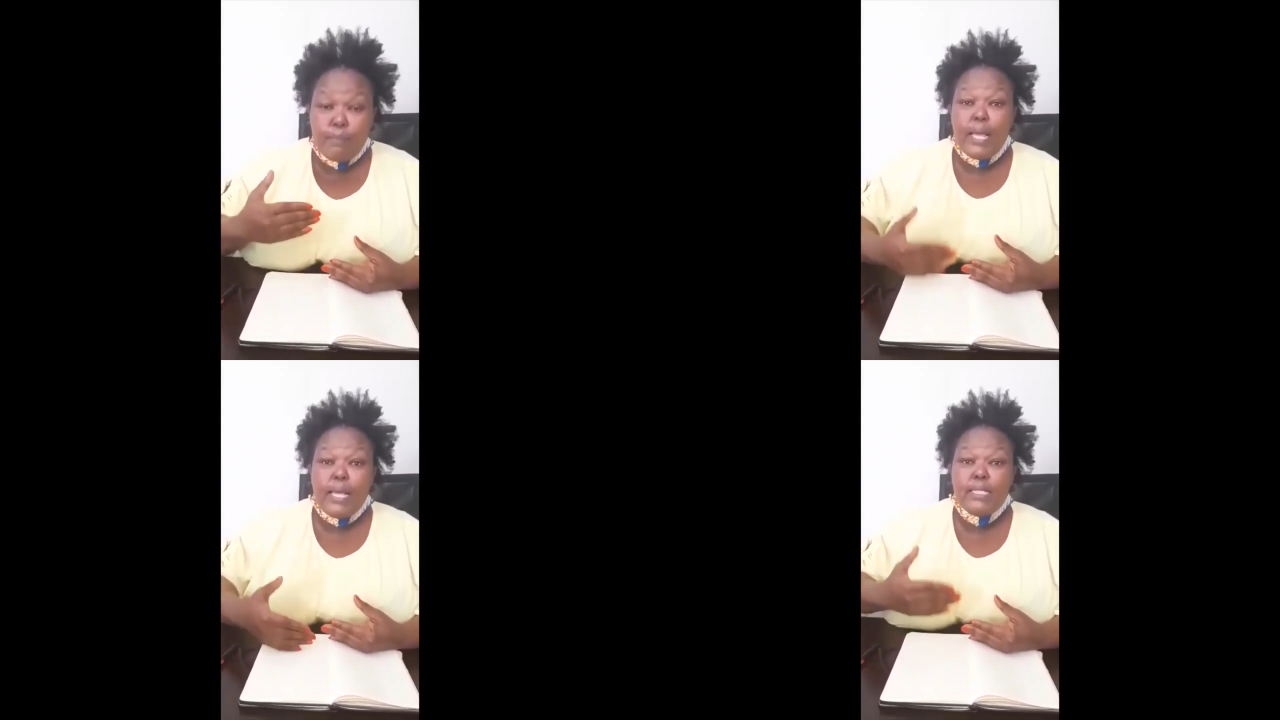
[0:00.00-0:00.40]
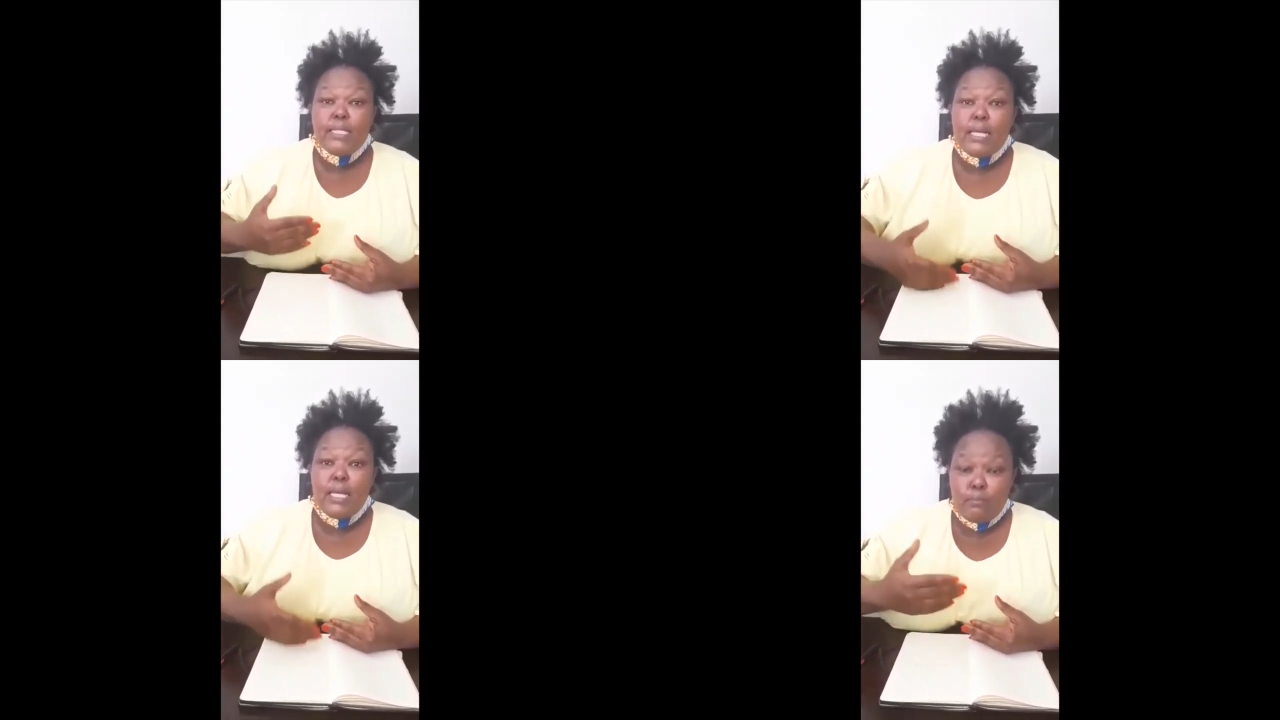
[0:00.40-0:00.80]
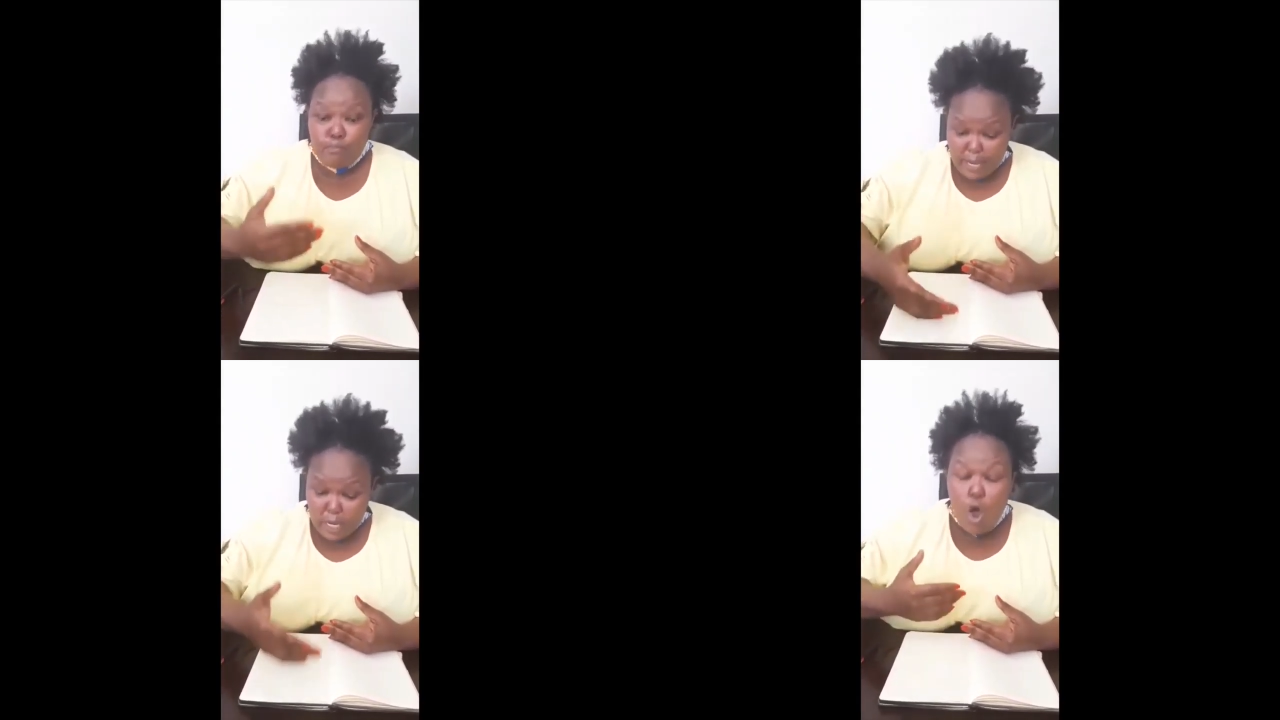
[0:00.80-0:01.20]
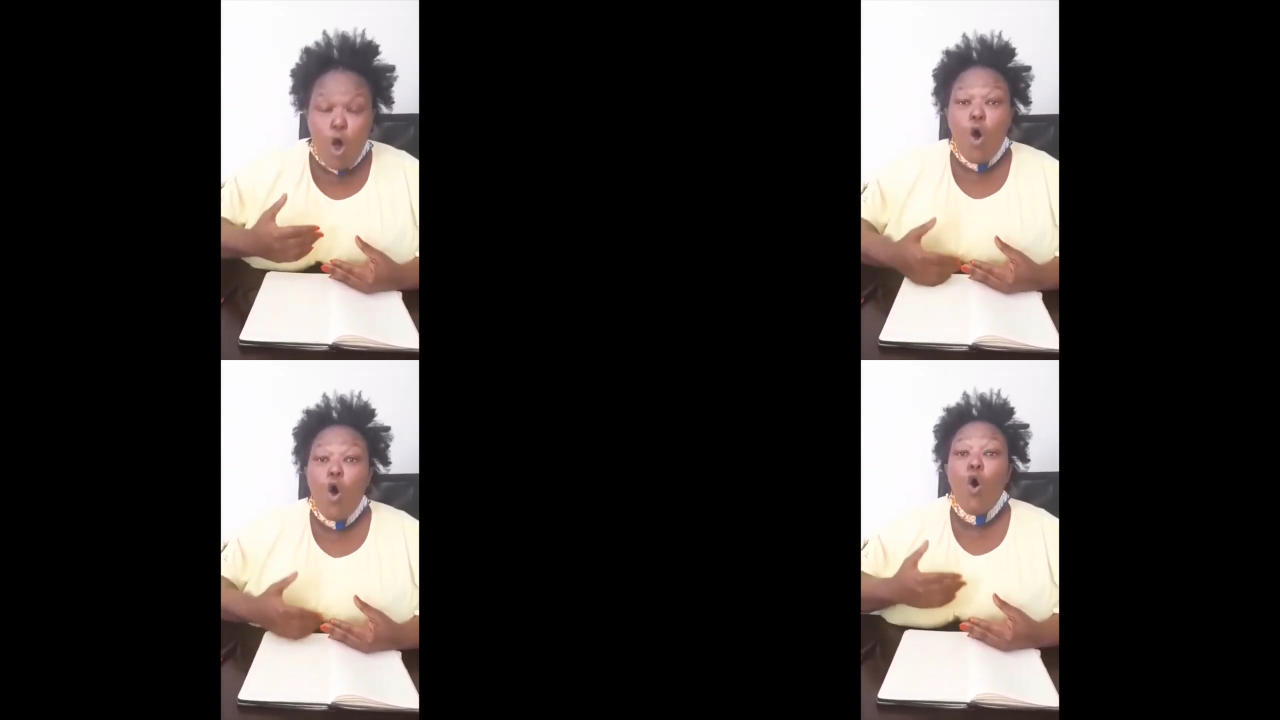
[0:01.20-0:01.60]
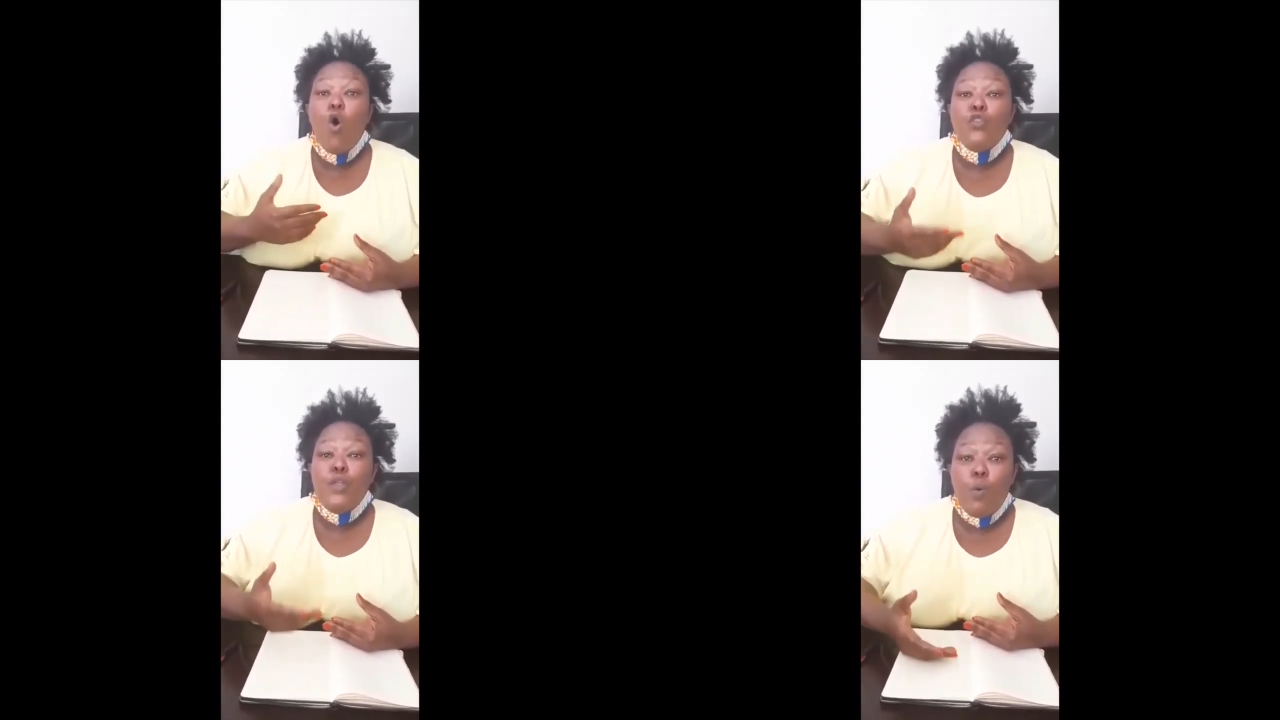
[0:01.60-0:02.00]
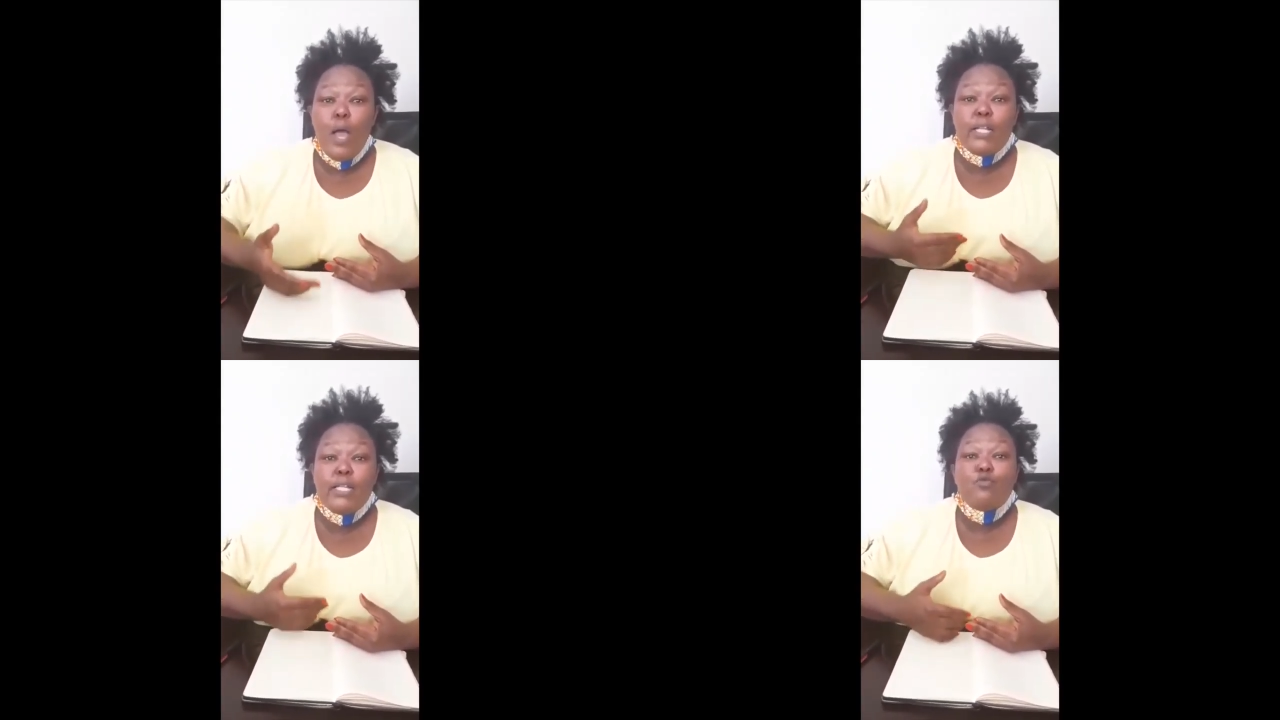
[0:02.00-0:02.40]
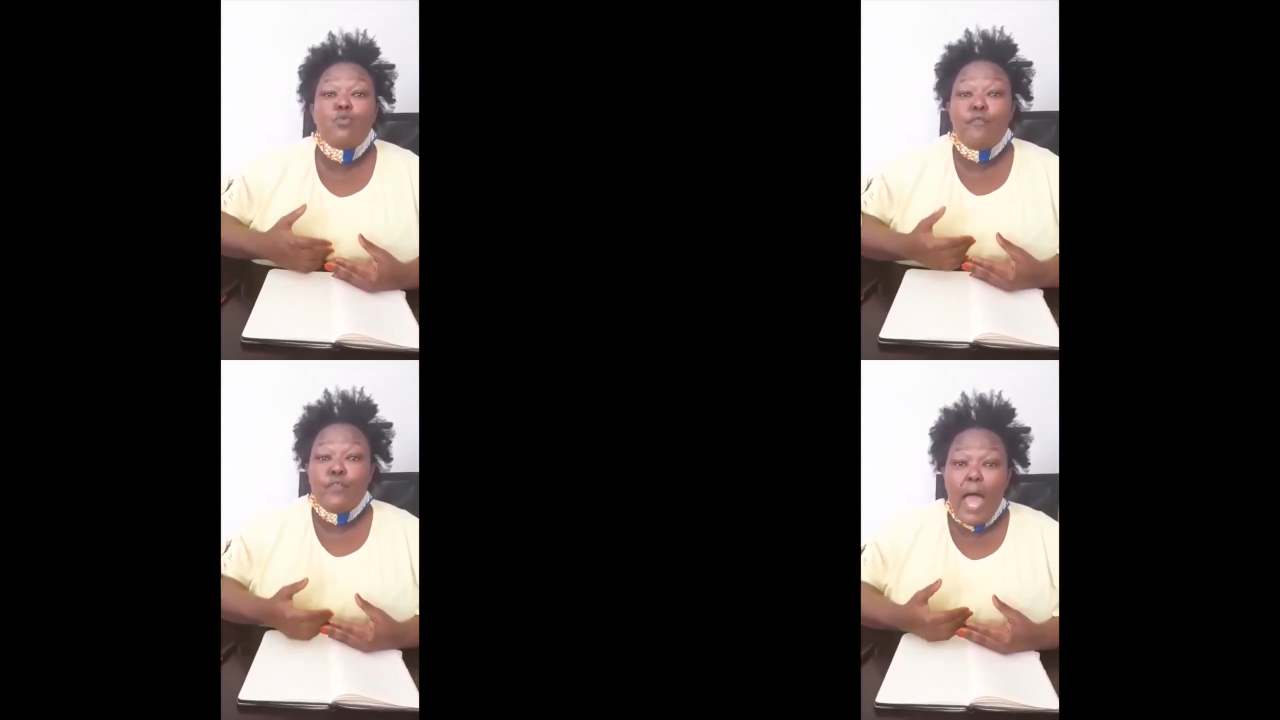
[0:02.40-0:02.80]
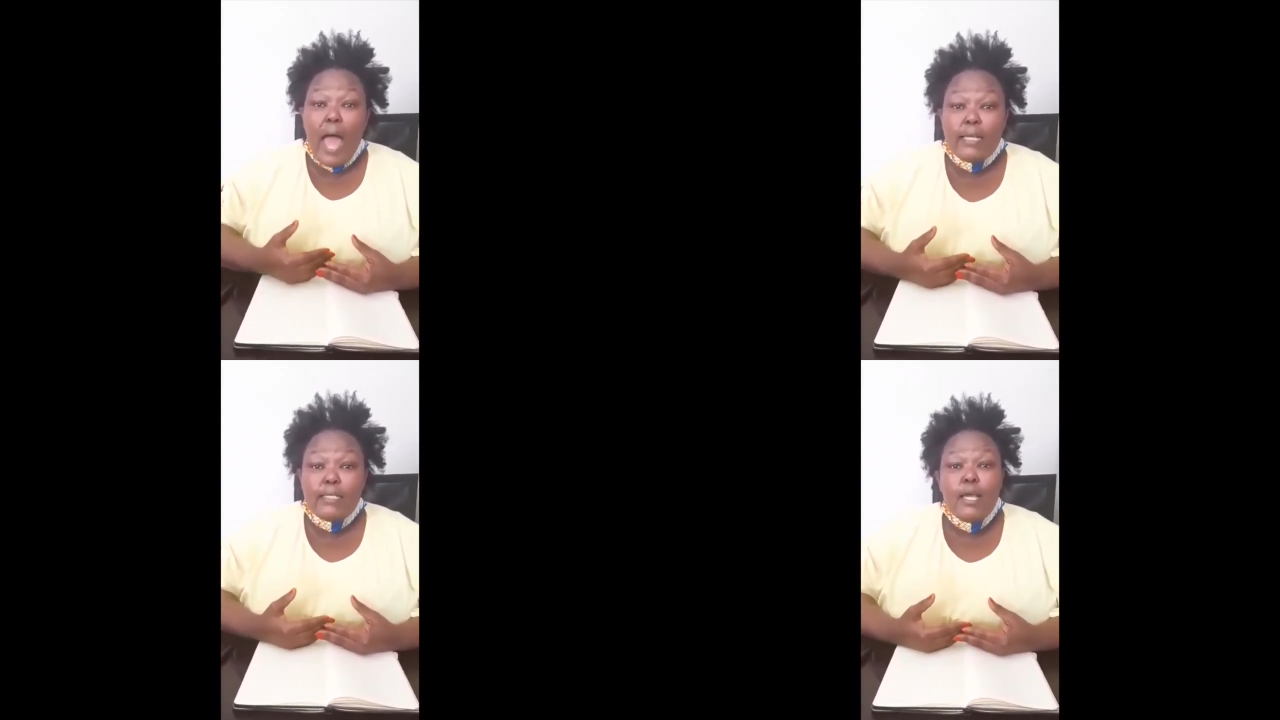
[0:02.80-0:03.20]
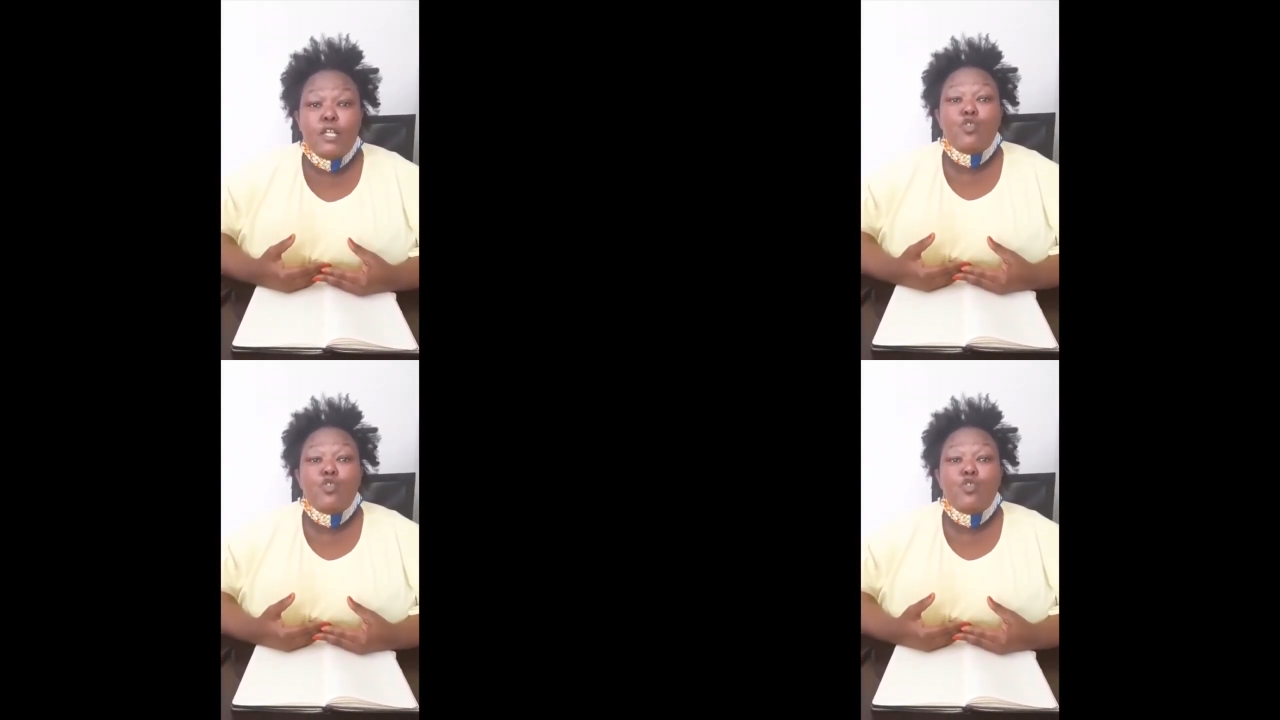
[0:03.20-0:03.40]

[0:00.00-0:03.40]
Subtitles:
back and taking back all the work that we've done